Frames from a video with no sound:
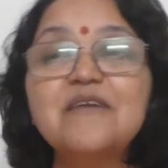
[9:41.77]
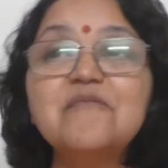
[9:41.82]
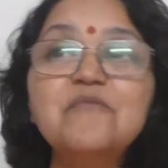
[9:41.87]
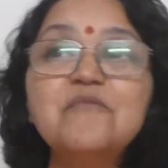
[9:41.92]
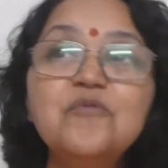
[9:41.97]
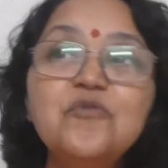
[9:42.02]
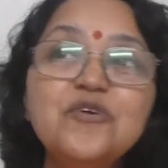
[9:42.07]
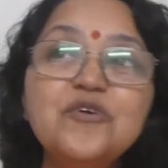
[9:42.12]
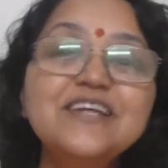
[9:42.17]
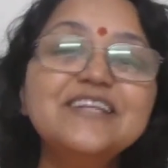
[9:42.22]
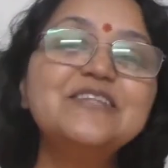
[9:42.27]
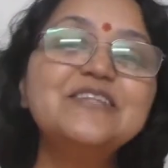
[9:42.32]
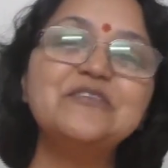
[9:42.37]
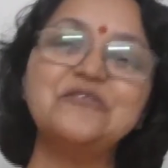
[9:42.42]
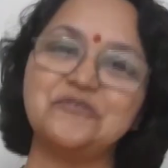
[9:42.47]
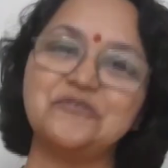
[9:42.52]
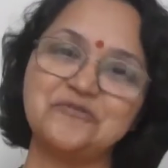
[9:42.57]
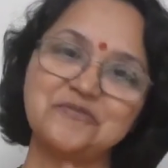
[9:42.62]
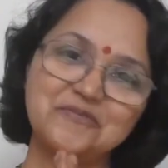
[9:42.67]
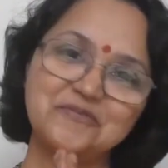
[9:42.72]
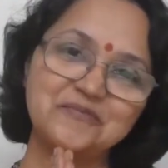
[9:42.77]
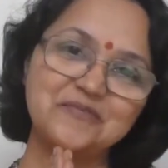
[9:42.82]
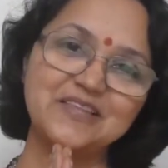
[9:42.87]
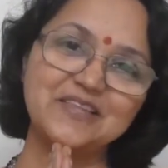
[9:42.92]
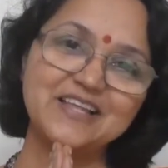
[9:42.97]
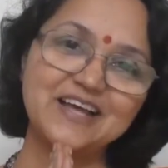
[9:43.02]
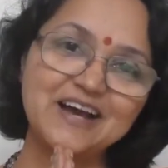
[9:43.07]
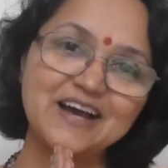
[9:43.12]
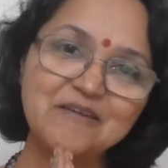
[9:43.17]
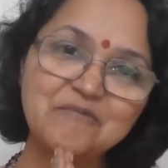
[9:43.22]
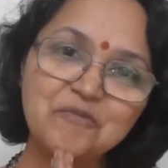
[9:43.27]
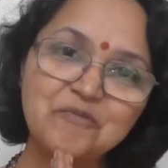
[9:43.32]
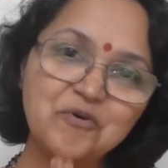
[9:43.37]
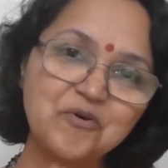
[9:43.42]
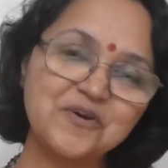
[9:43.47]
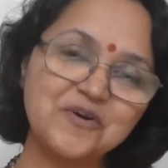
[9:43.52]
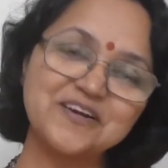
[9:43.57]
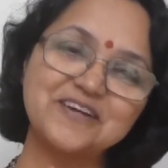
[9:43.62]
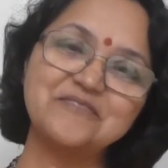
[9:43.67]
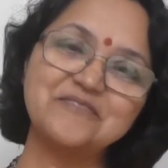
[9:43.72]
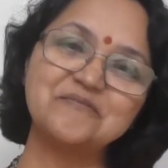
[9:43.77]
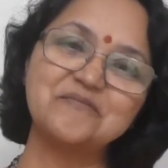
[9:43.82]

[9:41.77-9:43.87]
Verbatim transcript: muito amor.